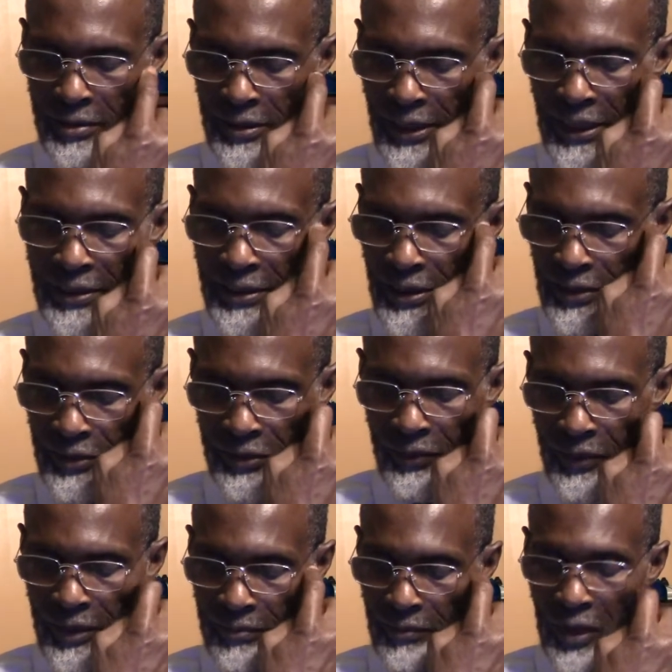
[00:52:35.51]
get
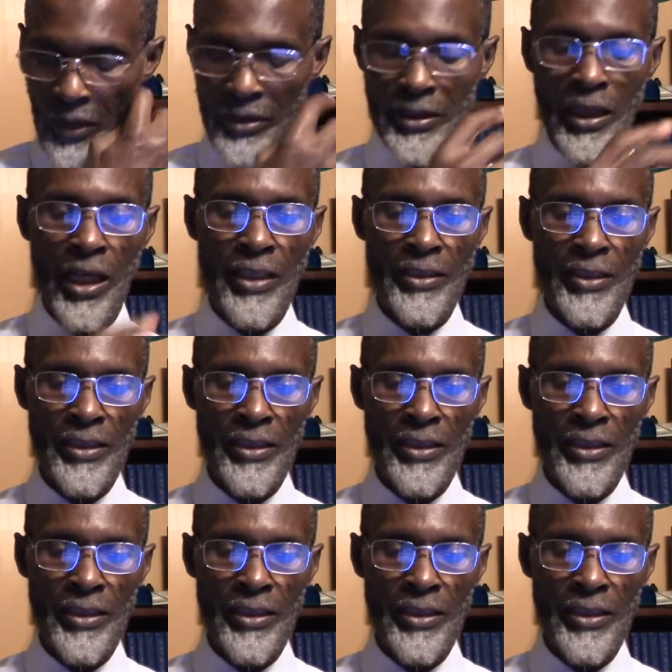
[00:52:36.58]
into it, but not